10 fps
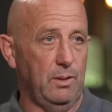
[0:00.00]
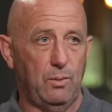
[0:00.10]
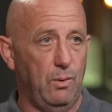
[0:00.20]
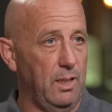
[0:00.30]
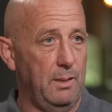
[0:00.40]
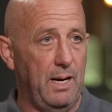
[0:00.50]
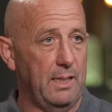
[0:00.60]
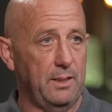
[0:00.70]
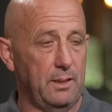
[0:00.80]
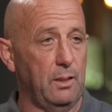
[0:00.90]
quality
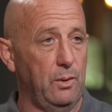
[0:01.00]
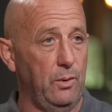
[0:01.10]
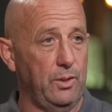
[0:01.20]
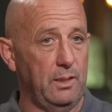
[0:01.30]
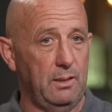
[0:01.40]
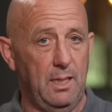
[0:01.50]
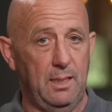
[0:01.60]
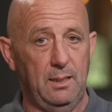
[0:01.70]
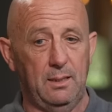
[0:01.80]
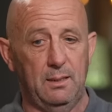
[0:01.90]
manager and coach, and
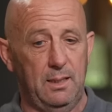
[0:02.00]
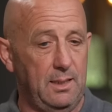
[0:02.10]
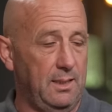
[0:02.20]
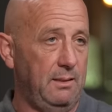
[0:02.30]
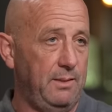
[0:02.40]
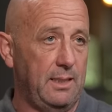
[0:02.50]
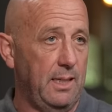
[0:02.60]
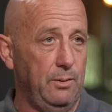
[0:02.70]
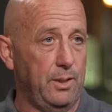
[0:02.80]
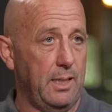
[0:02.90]
his CV
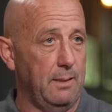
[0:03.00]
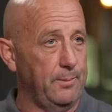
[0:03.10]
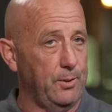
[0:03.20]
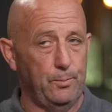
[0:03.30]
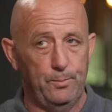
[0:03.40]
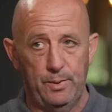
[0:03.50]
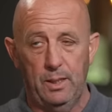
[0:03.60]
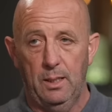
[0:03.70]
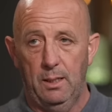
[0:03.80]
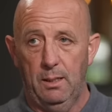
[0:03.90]
tells you that. So
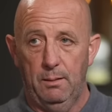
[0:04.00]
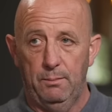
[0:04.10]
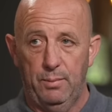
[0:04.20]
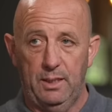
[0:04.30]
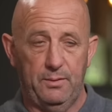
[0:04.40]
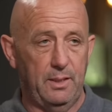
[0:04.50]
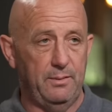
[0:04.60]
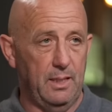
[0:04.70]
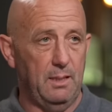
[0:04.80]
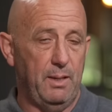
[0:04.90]
pleased for the
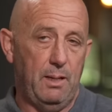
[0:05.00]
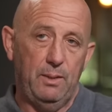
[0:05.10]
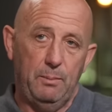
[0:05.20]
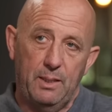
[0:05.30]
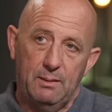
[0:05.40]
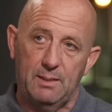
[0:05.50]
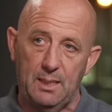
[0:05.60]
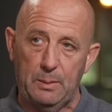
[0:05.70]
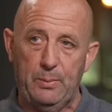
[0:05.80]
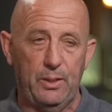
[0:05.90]
Villa, but a wee bit
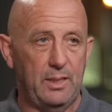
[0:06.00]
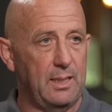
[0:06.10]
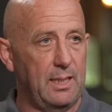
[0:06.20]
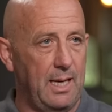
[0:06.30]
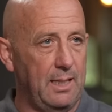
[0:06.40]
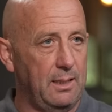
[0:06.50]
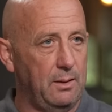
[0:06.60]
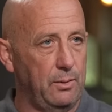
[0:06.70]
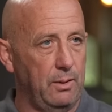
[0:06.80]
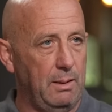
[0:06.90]
disappointed it
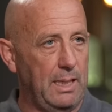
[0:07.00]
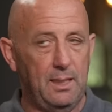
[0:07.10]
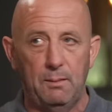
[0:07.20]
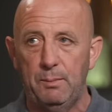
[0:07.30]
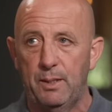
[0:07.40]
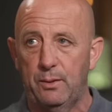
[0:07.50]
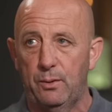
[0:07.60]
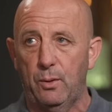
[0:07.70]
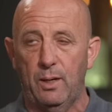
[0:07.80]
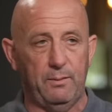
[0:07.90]
ended a wee bit
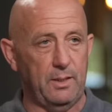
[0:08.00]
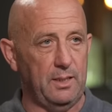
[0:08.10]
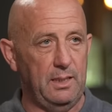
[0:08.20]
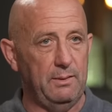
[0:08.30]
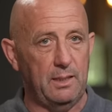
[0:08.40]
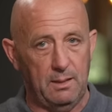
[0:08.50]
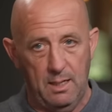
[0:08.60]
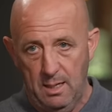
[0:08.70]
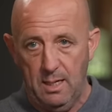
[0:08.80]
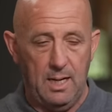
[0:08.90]
too quick for Stephen
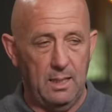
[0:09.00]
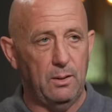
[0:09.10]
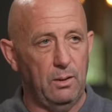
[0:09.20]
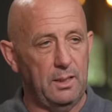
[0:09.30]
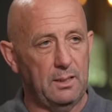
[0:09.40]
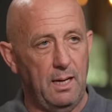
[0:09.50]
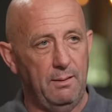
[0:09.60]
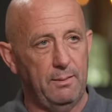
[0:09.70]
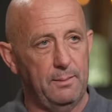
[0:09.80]
and all his staff.